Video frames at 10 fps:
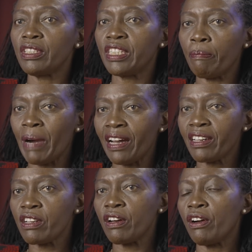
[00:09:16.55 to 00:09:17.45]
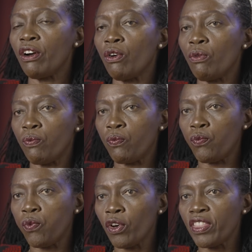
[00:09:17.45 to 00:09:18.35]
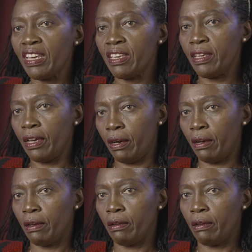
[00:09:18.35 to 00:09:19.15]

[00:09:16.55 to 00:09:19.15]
demand for the year,